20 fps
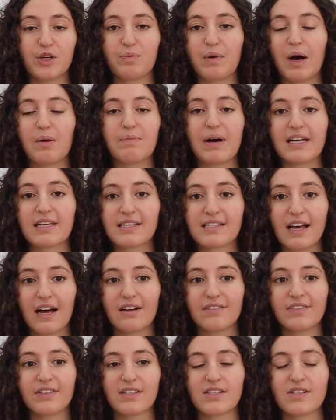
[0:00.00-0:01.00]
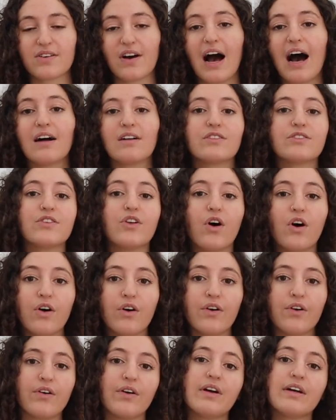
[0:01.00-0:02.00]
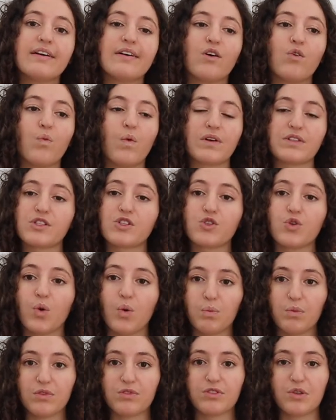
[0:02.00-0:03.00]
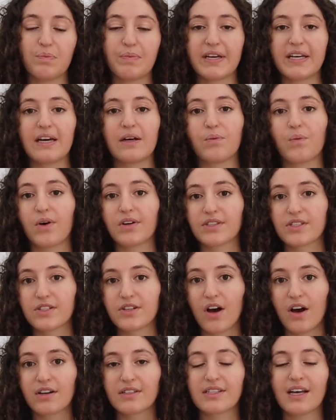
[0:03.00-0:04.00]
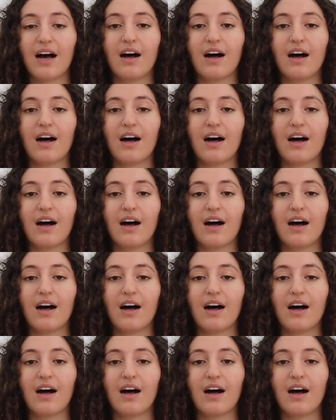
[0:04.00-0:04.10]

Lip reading: about myself, and so I'll know what's normal for me and what's not.